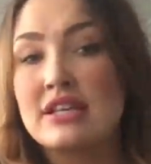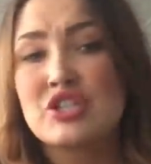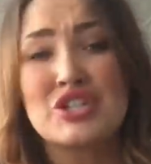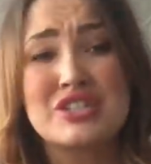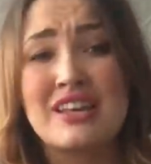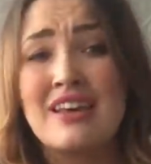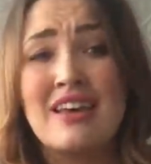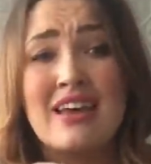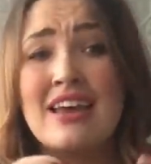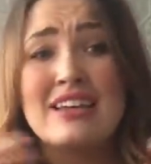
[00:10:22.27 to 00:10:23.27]
It's just
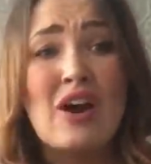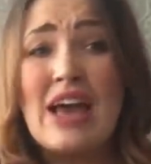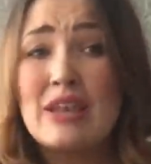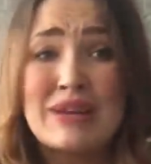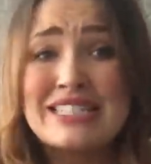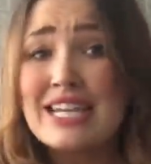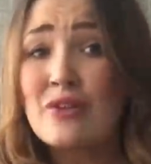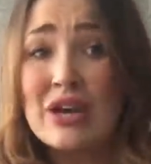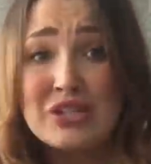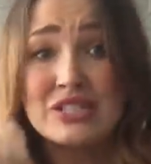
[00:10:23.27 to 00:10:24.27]
Halloween
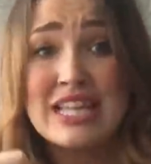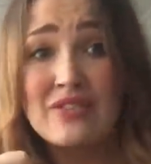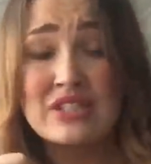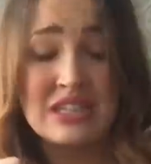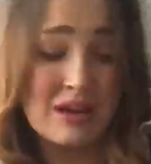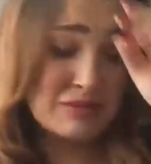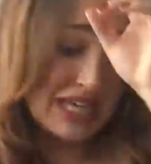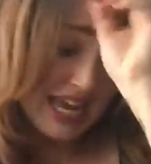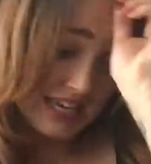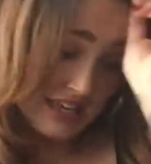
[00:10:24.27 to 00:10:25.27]
decorations having to come
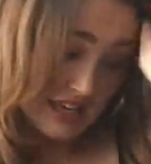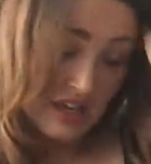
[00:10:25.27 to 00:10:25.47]
down,